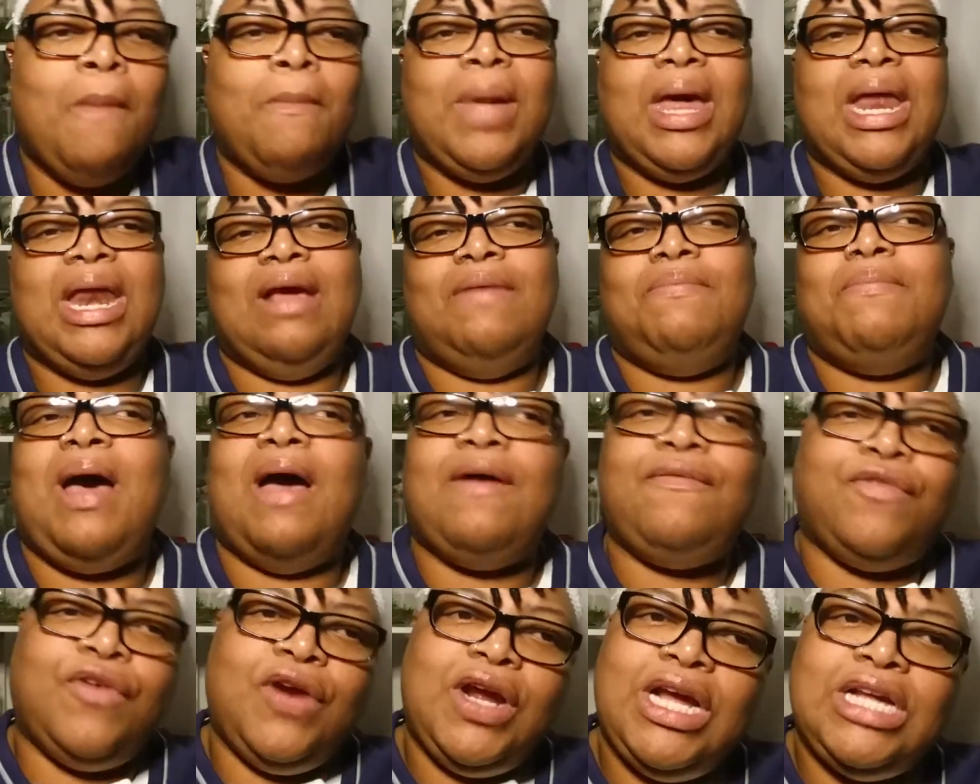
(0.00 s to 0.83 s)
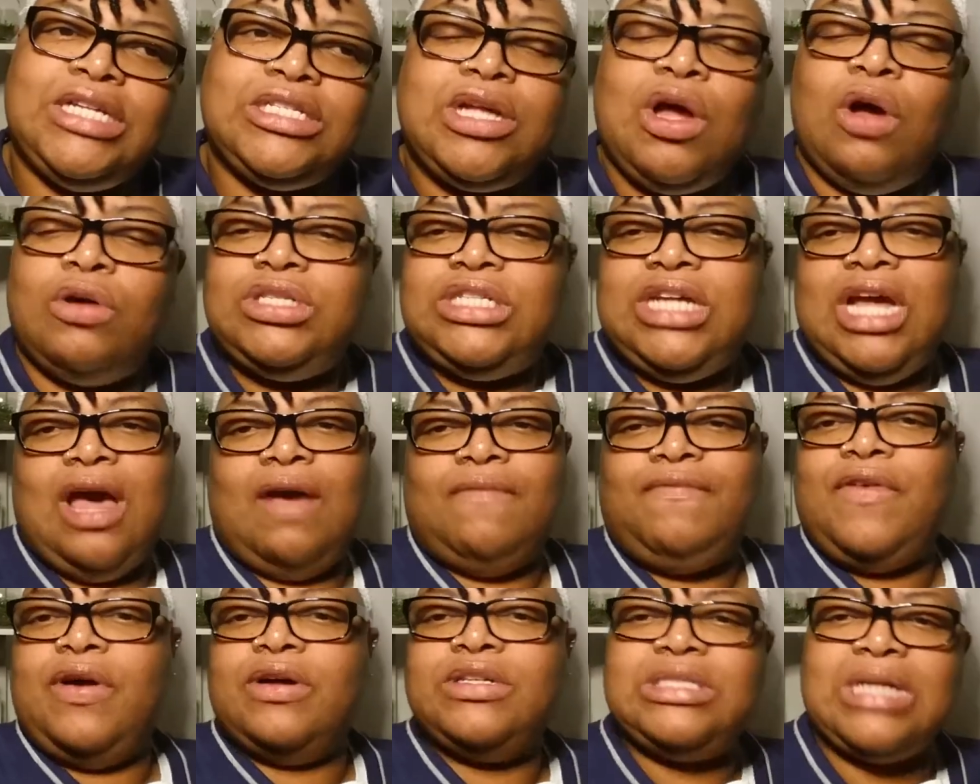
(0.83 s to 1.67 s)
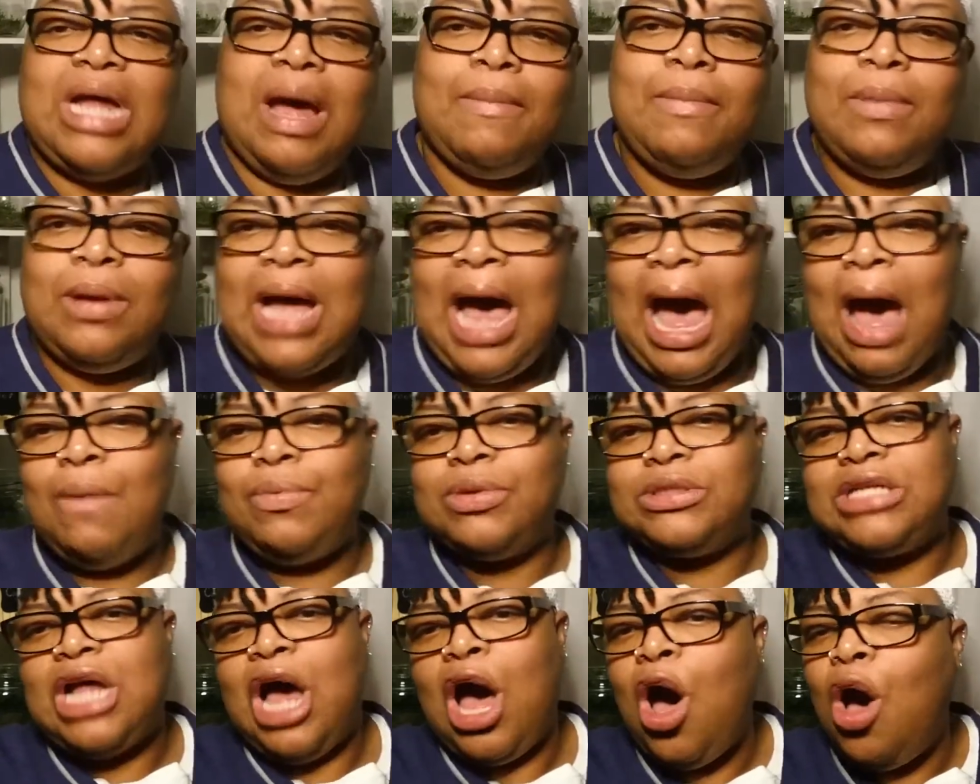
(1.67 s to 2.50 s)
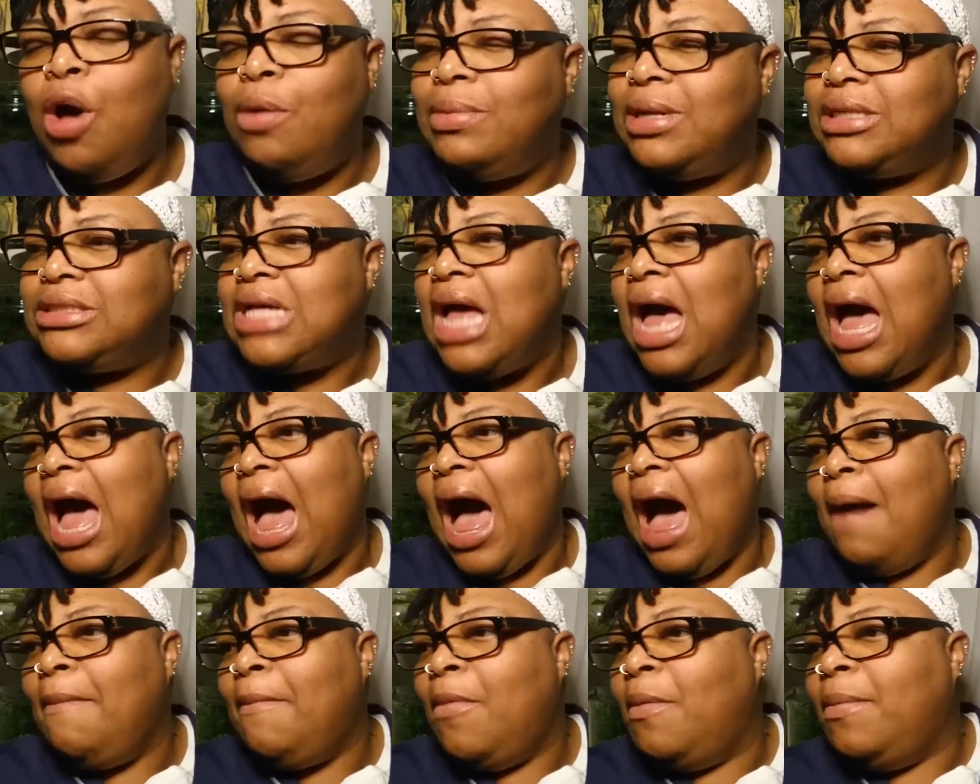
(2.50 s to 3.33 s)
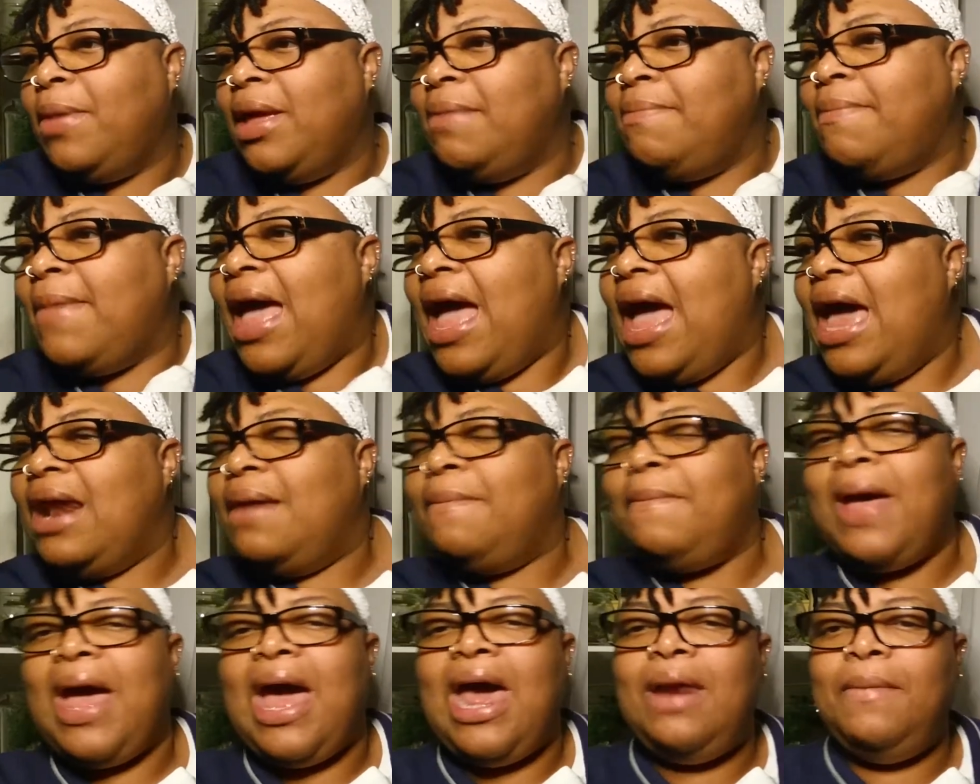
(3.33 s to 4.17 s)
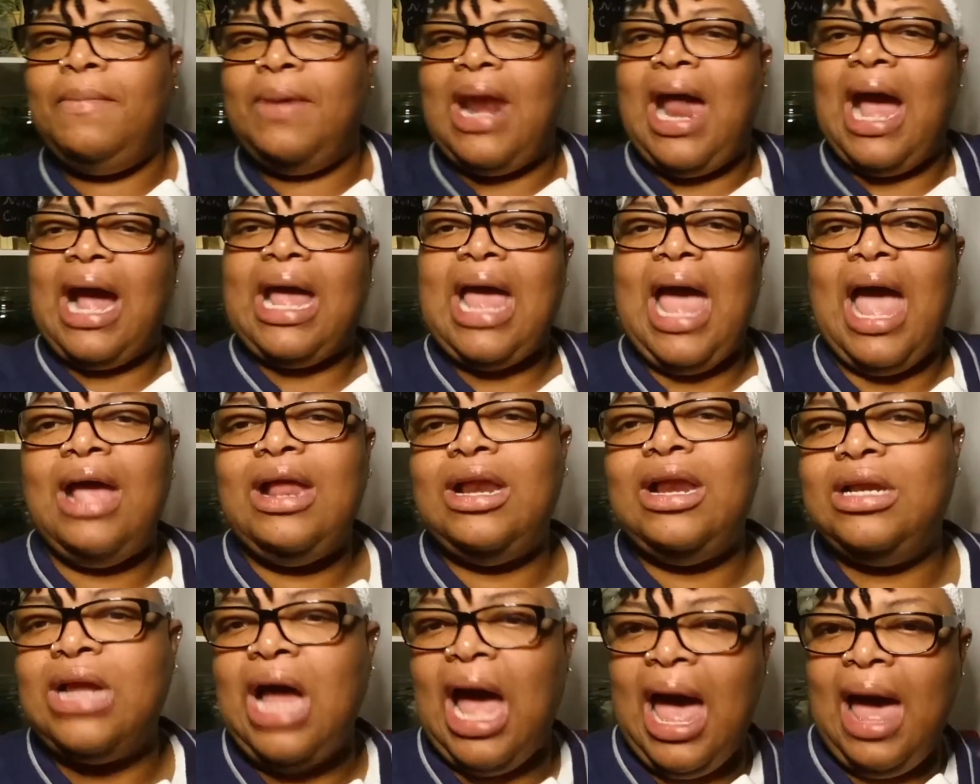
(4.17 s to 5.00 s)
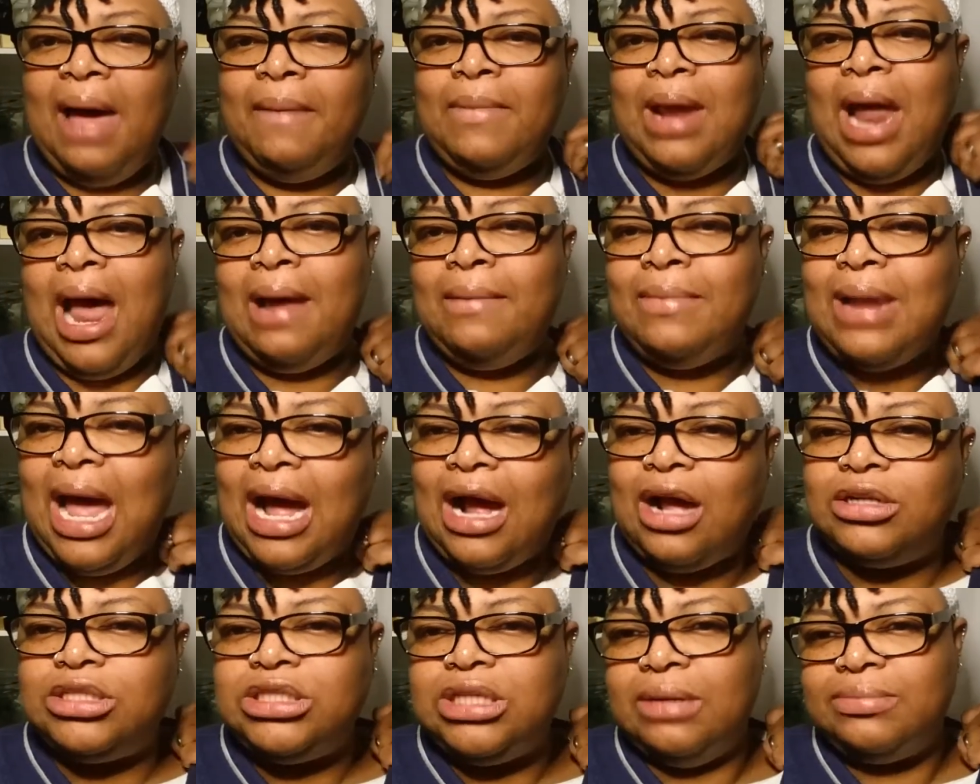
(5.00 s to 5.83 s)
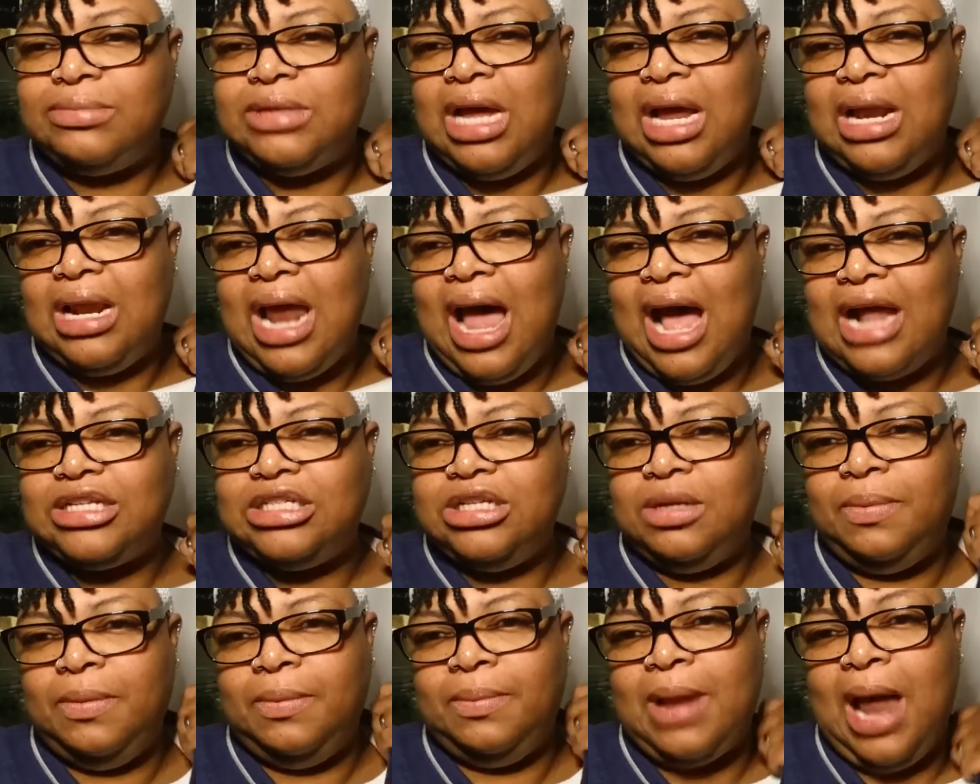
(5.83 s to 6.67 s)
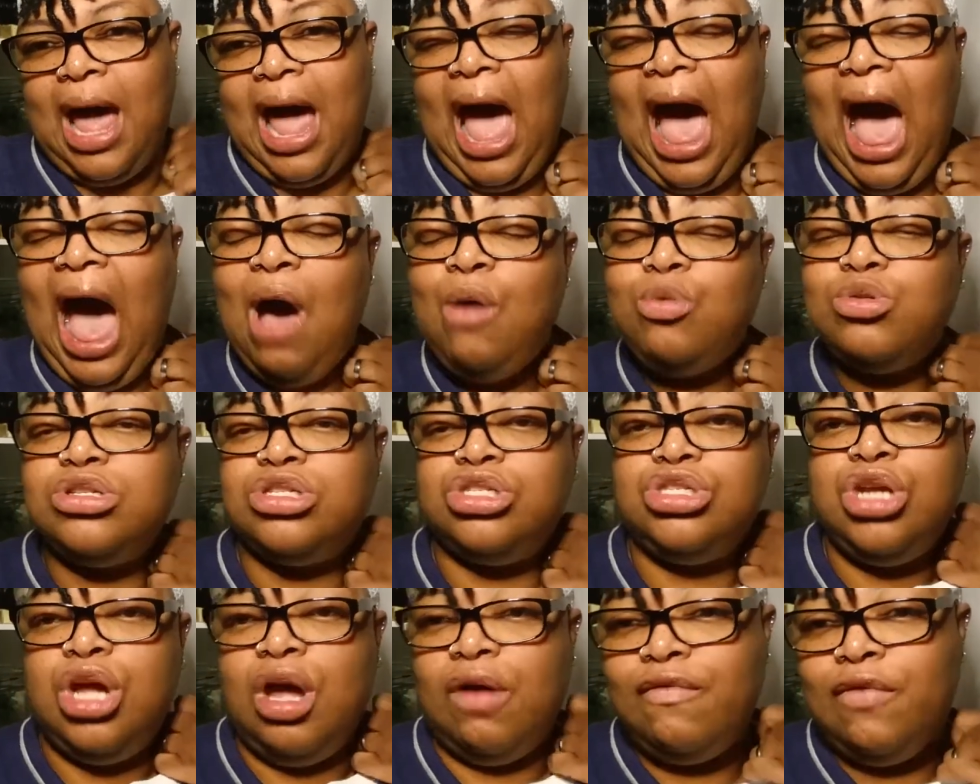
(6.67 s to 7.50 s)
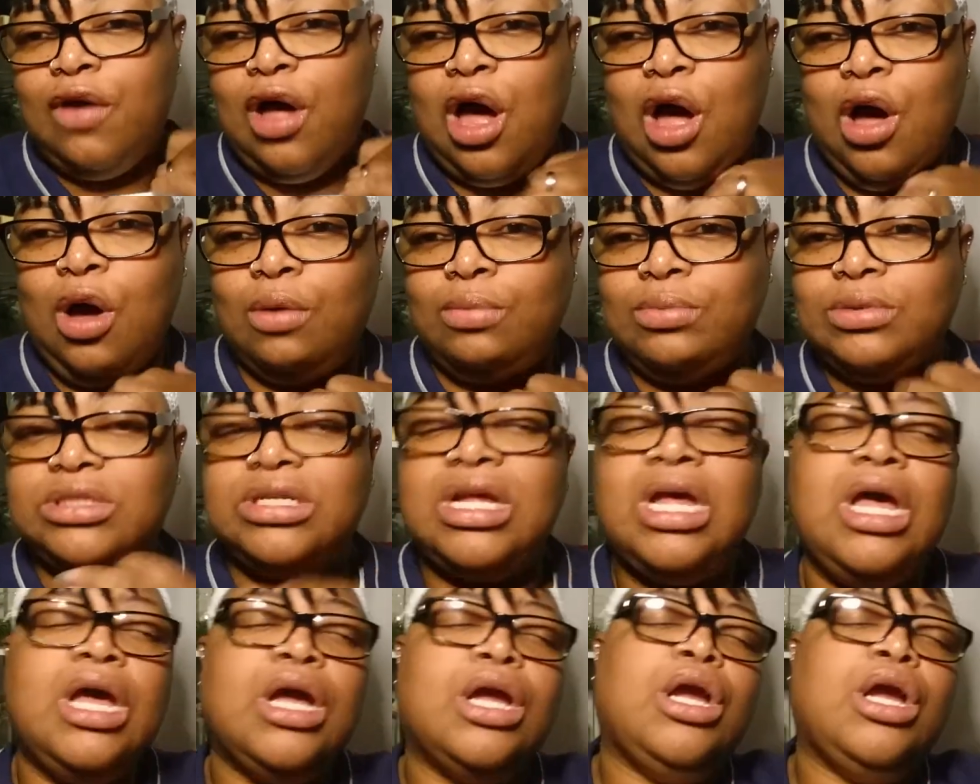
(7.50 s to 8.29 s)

But if my friends go tell folks I was homeless, I'm going to be mad about it, but I can't, I'm not going to sit there and lie to the people like, I was never homeless.